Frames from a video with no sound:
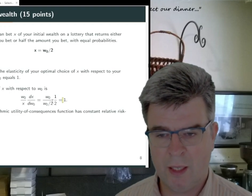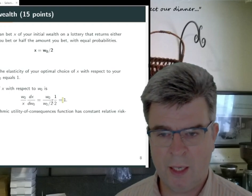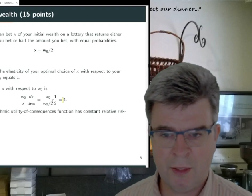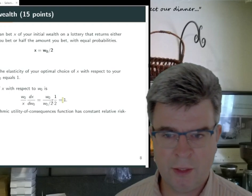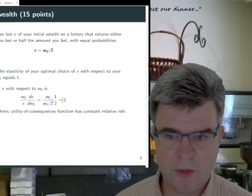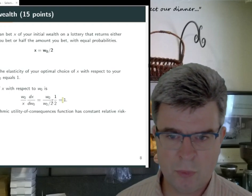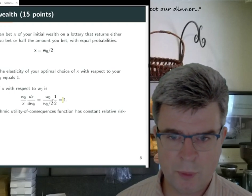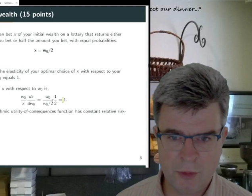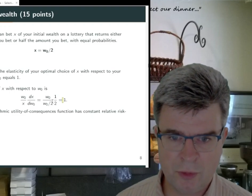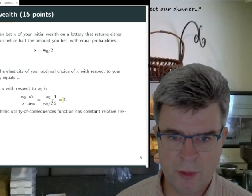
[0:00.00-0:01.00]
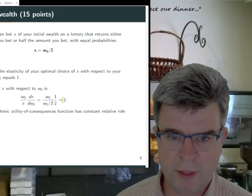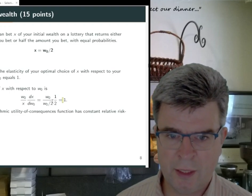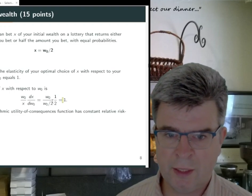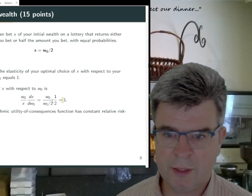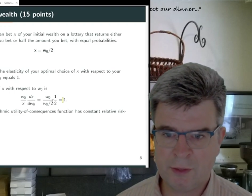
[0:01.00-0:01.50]
And the intuition
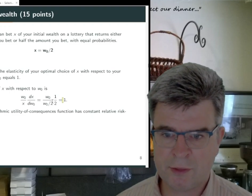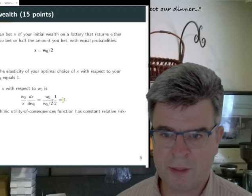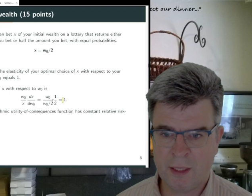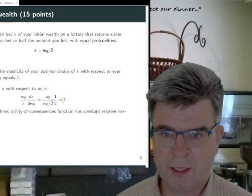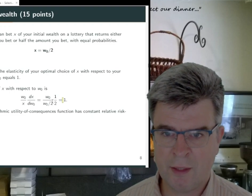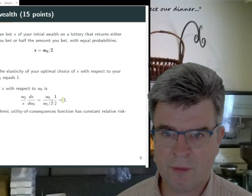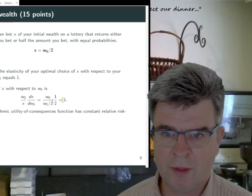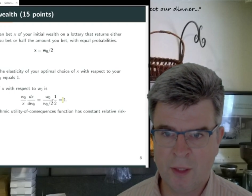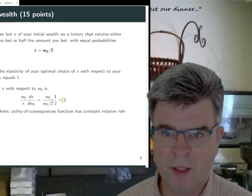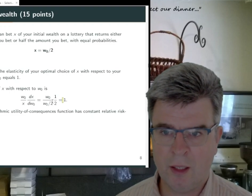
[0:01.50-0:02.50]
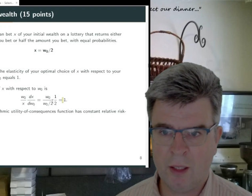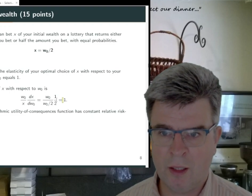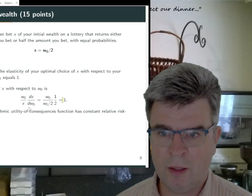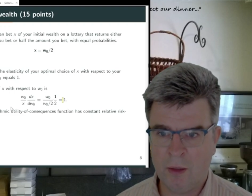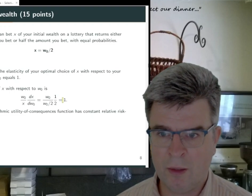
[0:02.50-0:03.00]
is that
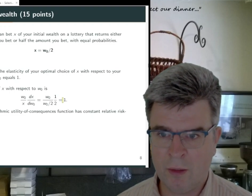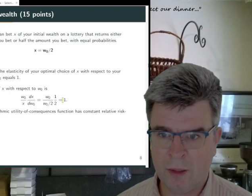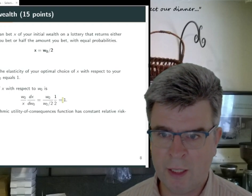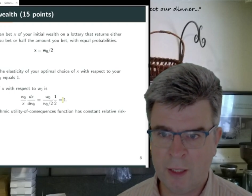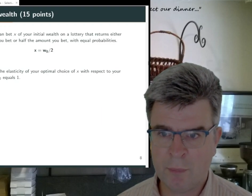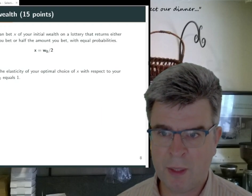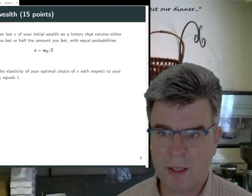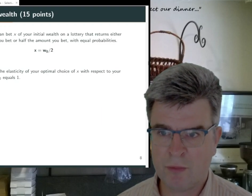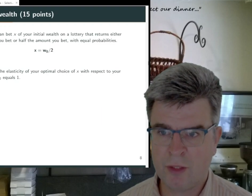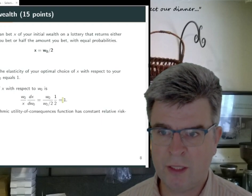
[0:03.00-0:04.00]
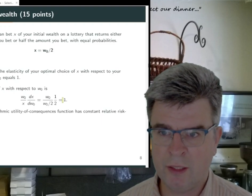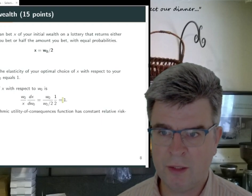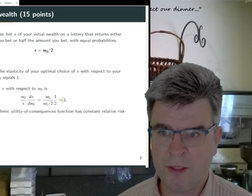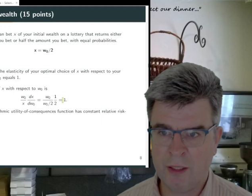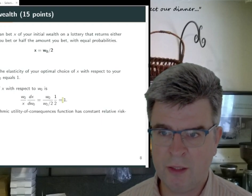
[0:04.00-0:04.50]
here we have
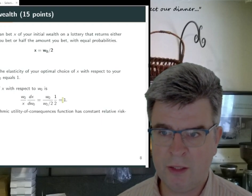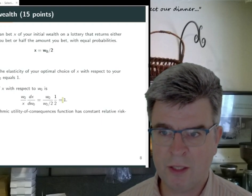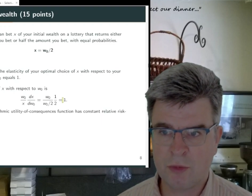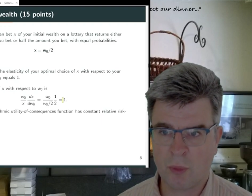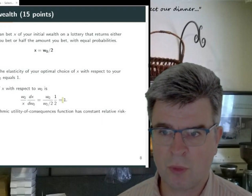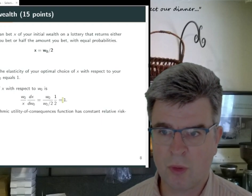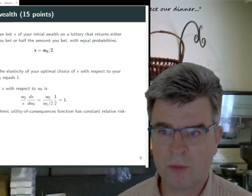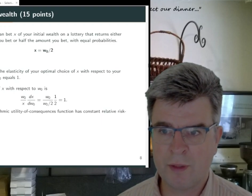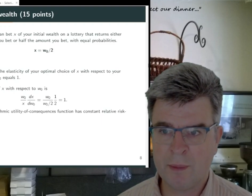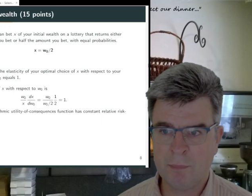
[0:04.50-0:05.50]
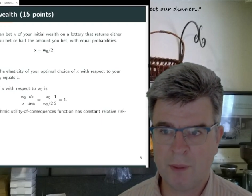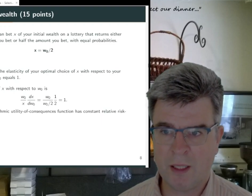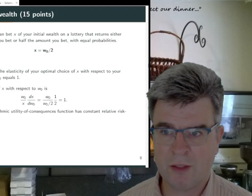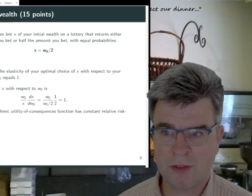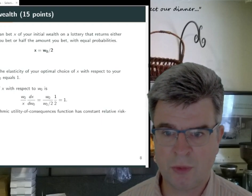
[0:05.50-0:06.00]
the natural logarithm
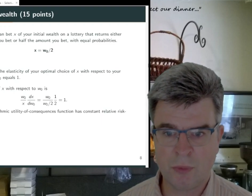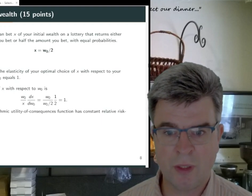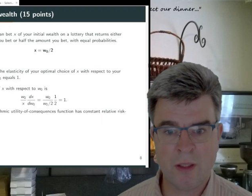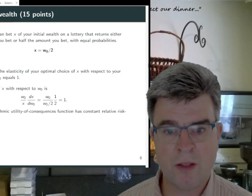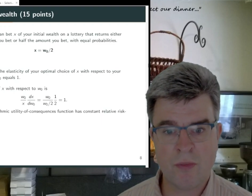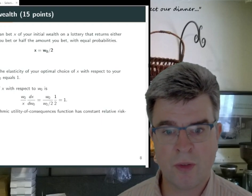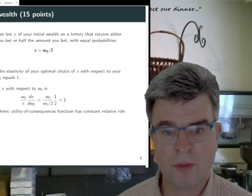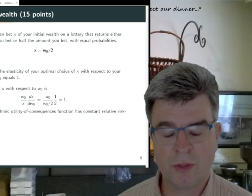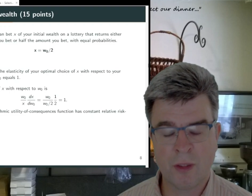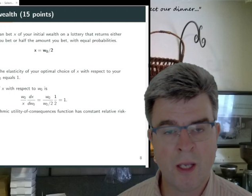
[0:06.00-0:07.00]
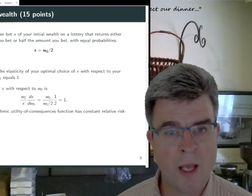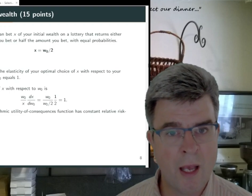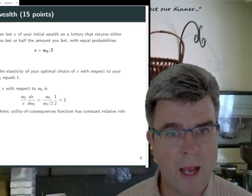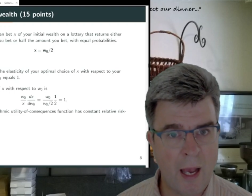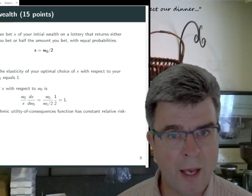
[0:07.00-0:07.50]
as a utility function,
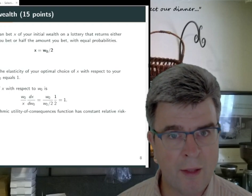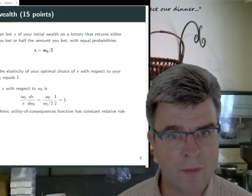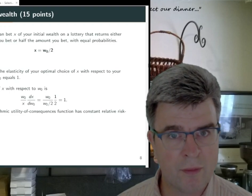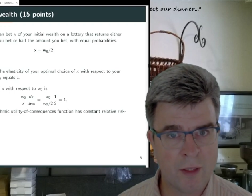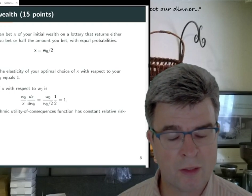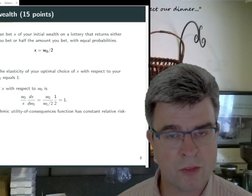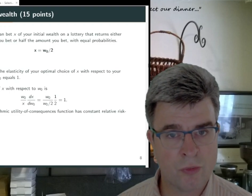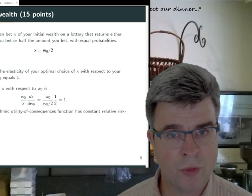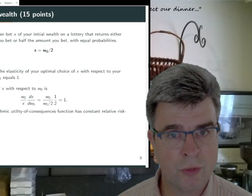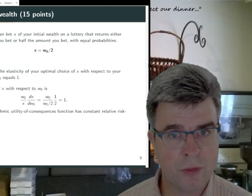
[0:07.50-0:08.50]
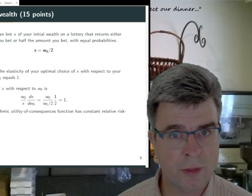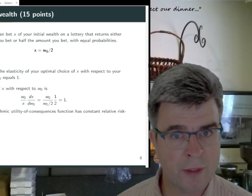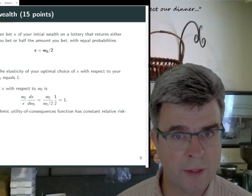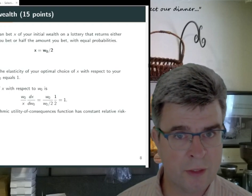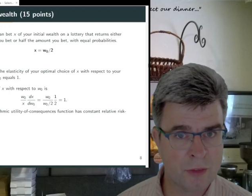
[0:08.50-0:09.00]
and that's a function
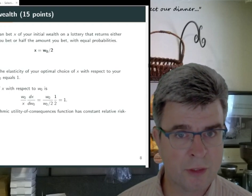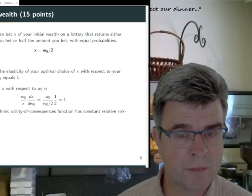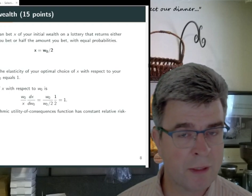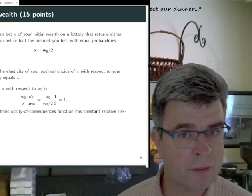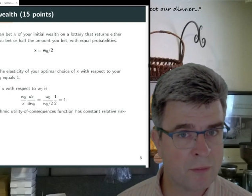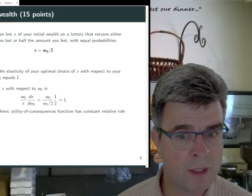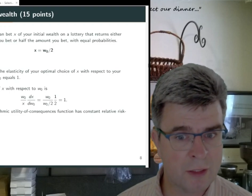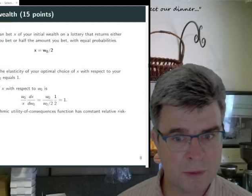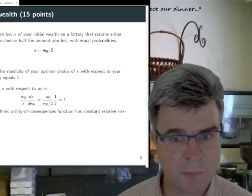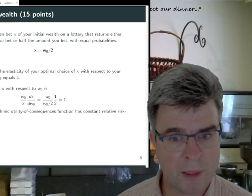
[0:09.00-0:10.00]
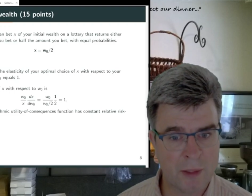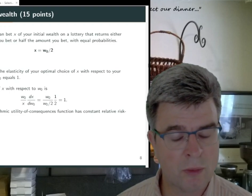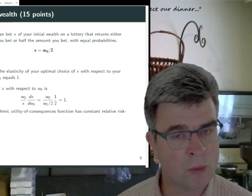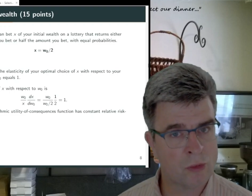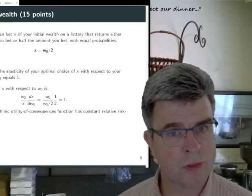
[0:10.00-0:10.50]
that is characterized by
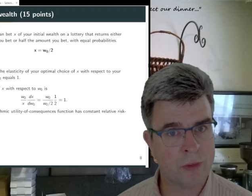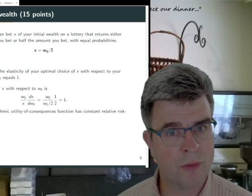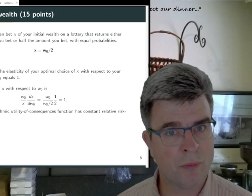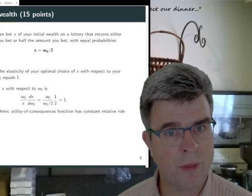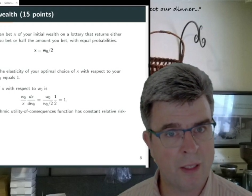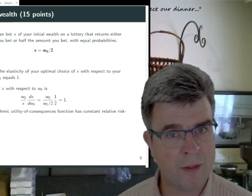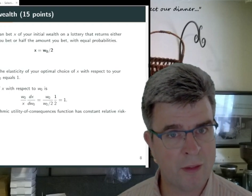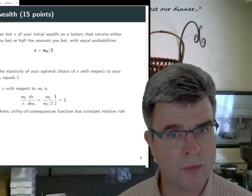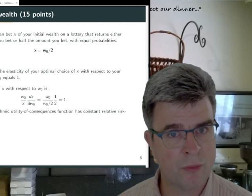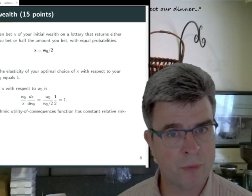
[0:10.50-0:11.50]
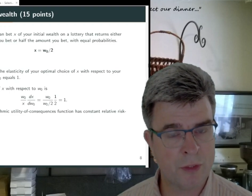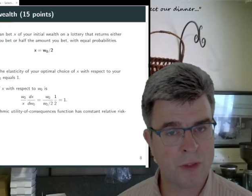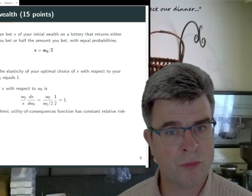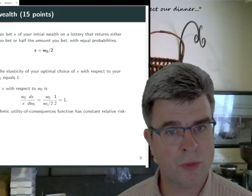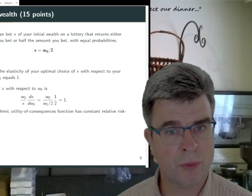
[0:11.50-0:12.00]
constant relative risk
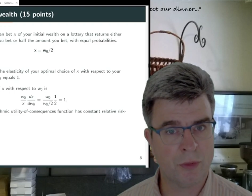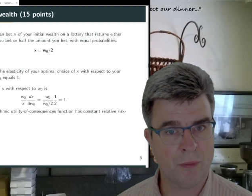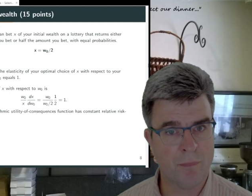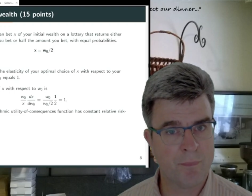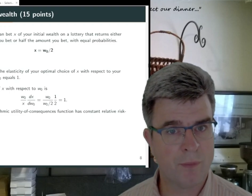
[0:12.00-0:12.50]
aversion.